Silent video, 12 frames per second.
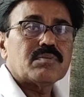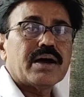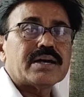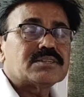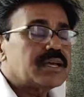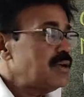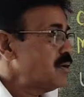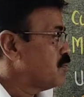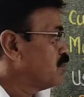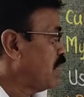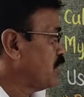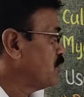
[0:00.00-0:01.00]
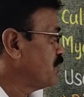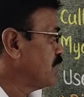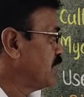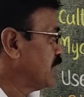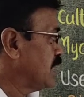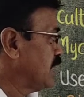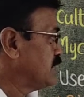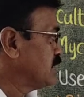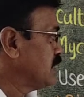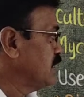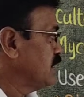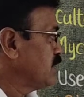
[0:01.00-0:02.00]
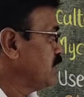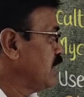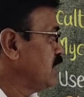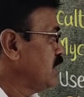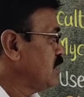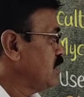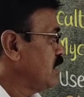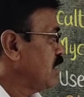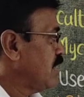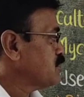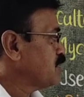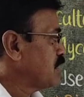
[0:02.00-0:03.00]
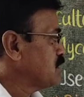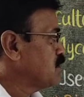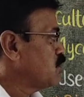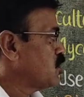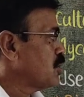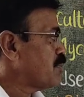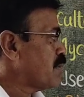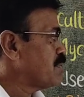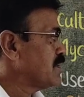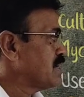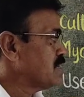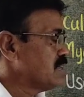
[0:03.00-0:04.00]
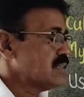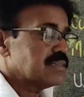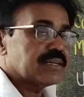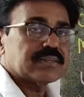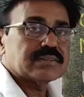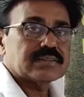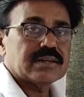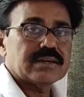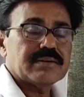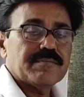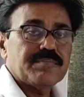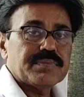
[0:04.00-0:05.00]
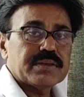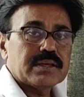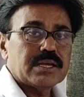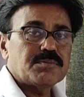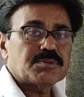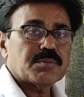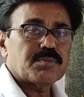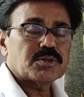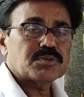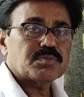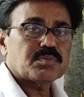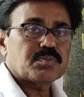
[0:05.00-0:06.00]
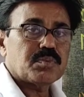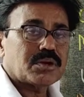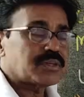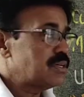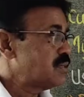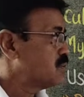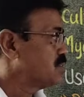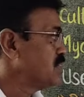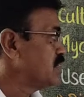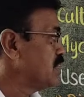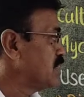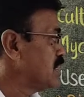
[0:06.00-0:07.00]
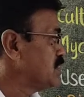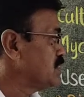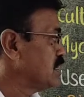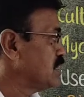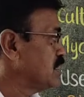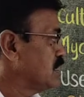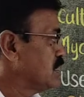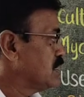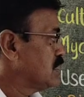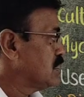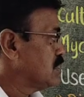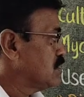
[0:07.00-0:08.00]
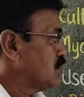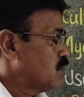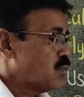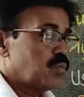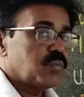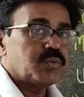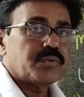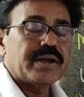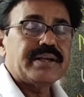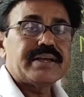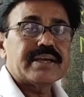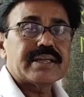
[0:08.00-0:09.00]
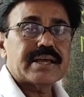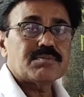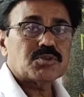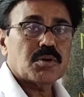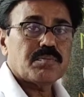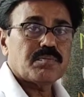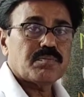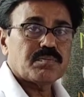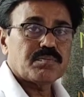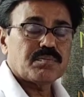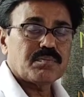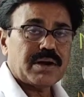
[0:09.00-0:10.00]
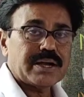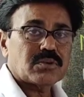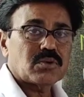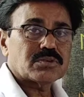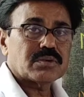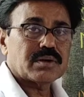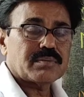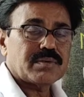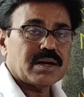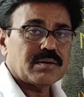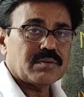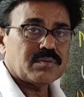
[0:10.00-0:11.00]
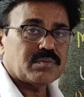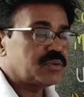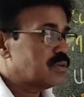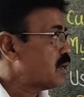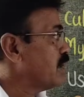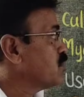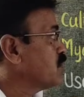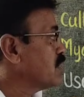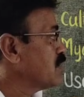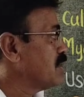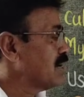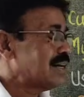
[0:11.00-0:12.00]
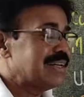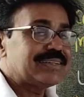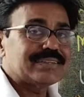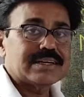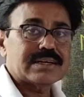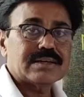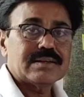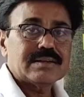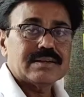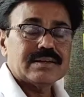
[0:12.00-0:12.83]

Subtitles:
as a biofertilizer. Then as far as the mode of application is concerned, if suppose for the seed dressing 20 grams of Trichoderma culture